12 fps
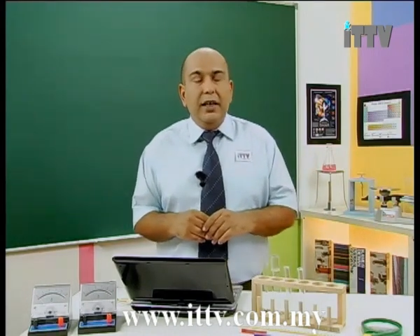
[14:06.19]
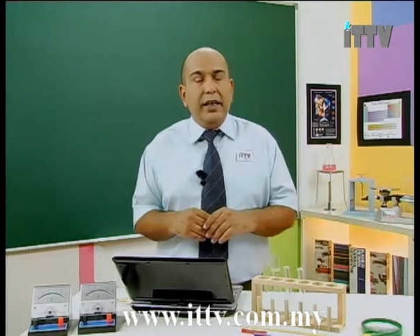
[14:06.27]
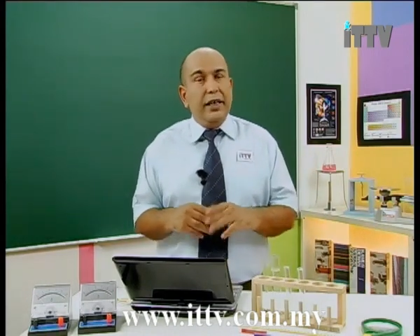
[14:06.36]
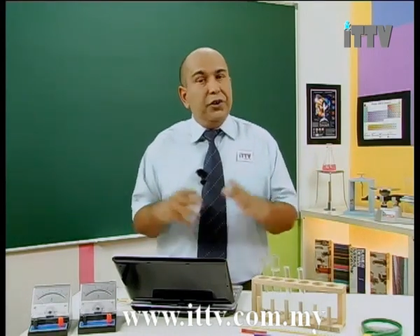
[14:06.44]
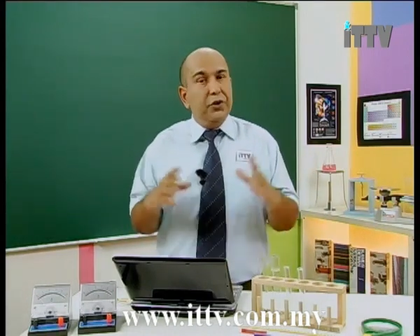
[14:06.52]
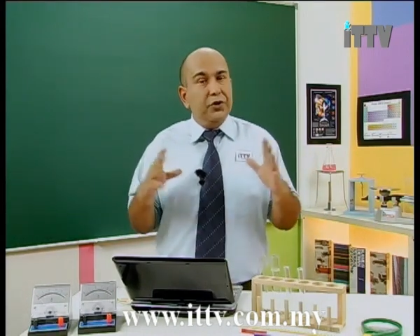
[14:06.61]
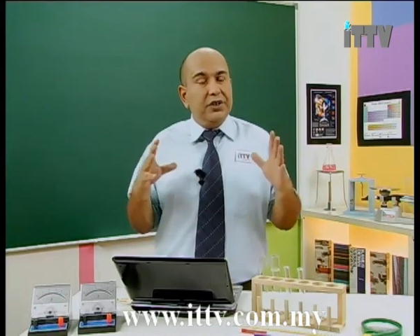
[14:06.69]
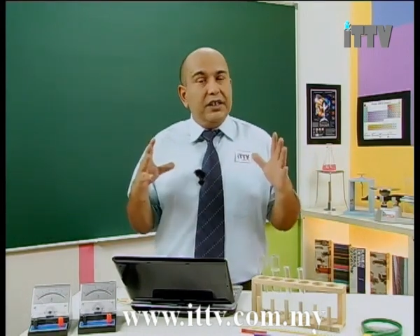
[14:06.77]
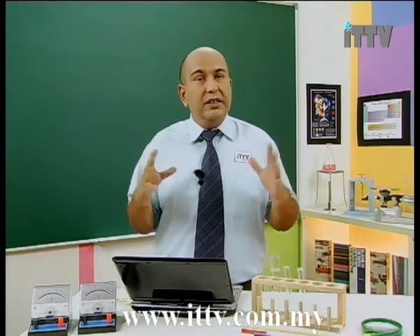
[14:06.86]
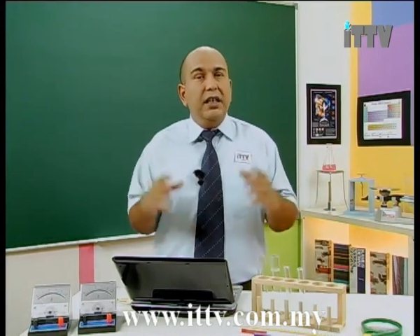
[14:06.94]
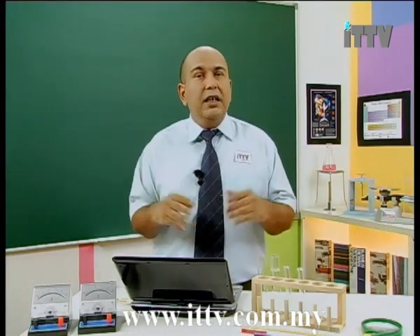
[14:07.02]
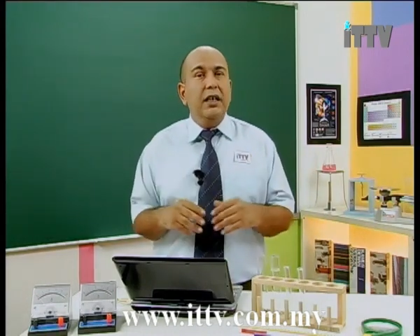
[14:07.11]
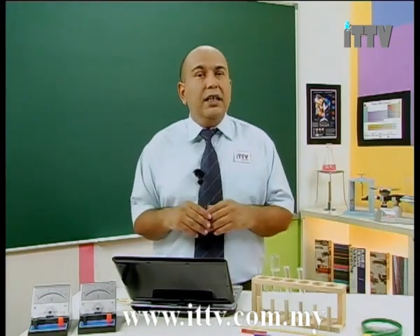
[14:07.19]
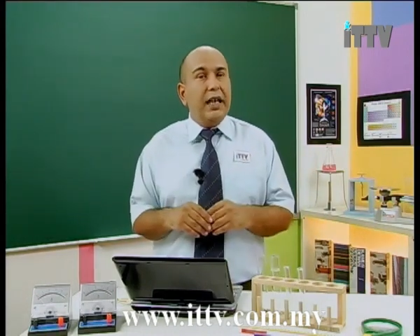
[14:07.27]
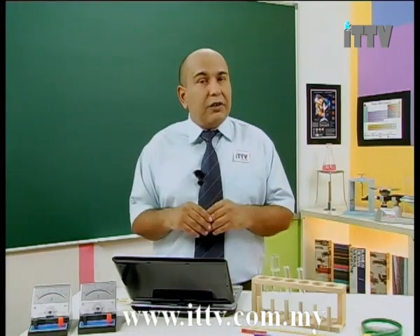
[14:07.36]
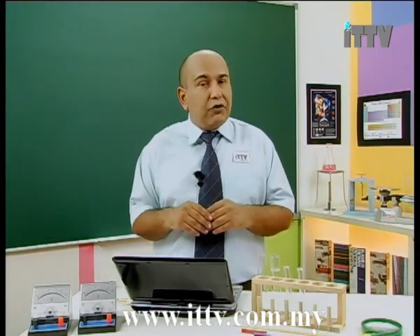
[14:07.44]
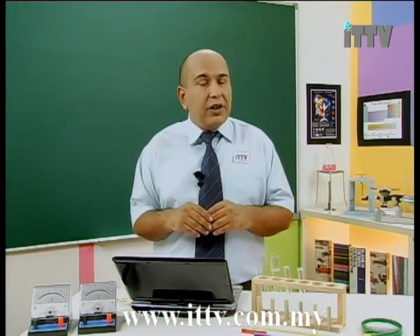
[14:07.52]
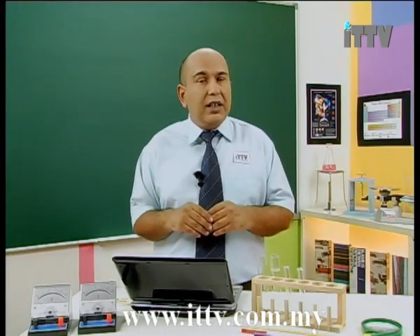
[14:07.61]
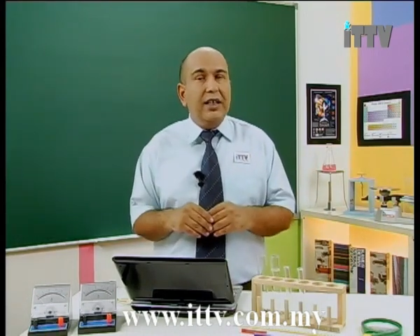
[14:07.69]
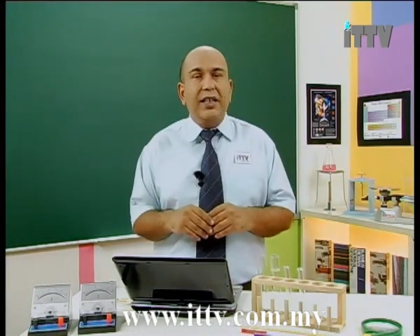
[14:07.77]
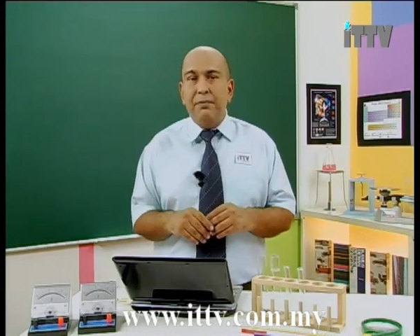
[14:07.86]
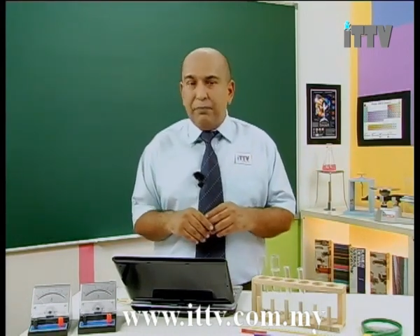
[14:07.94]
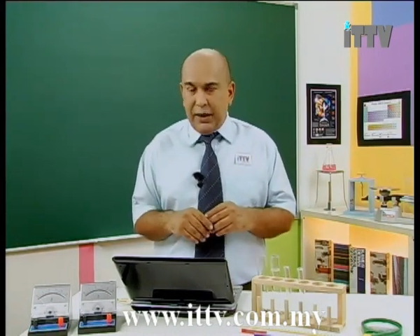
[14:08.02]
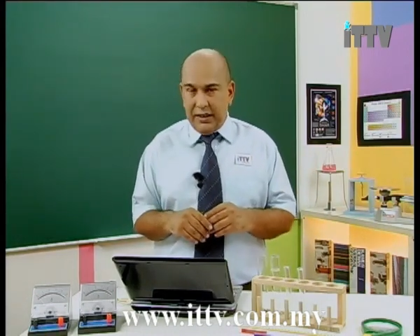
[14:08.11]
It uses electrical
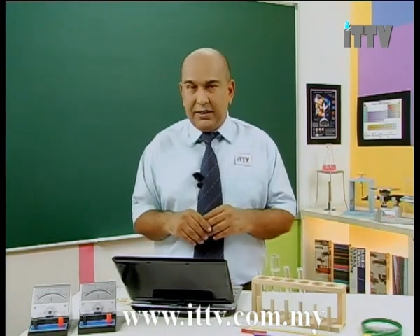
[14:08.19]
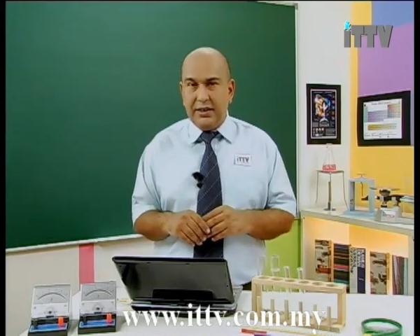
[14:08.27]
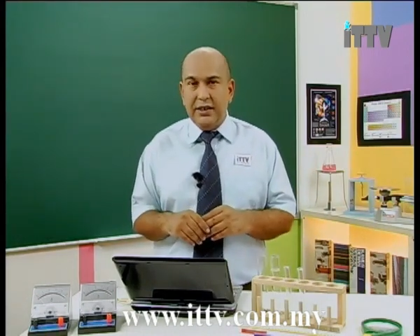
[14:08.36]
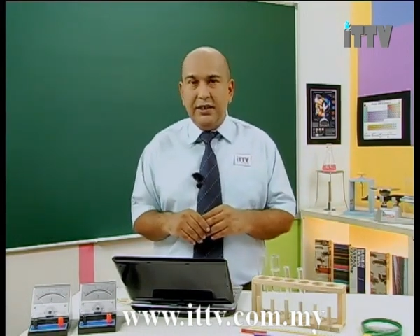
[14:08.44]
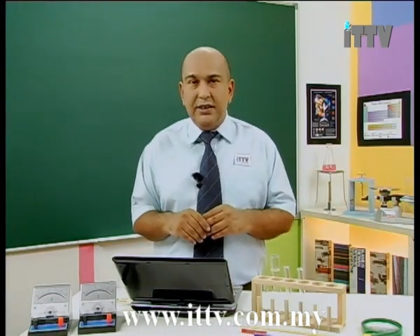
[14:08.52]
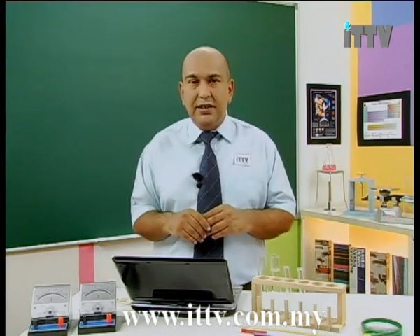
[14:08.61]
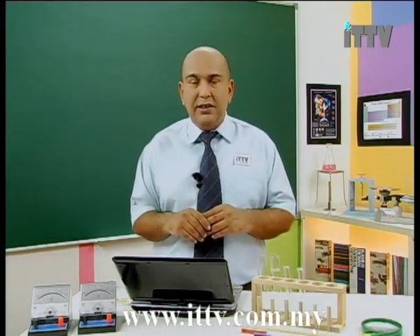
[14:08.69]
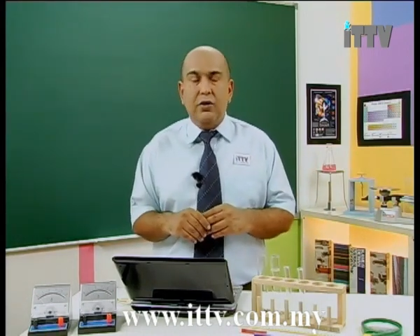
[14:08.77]
impulses